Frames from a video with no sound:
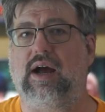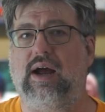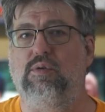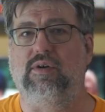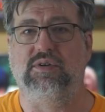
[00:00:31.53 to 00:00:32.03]

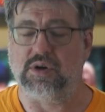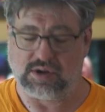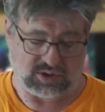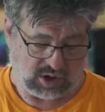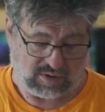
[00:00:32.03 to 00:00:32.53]
I would have turned
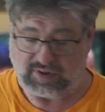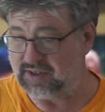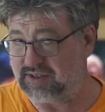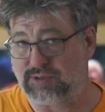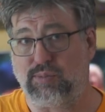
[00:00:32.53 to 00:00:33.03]
this off
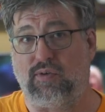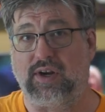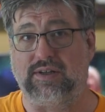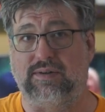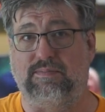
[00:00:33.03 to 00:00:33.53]
because this
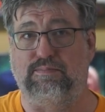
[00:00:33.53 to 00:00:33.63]
movie's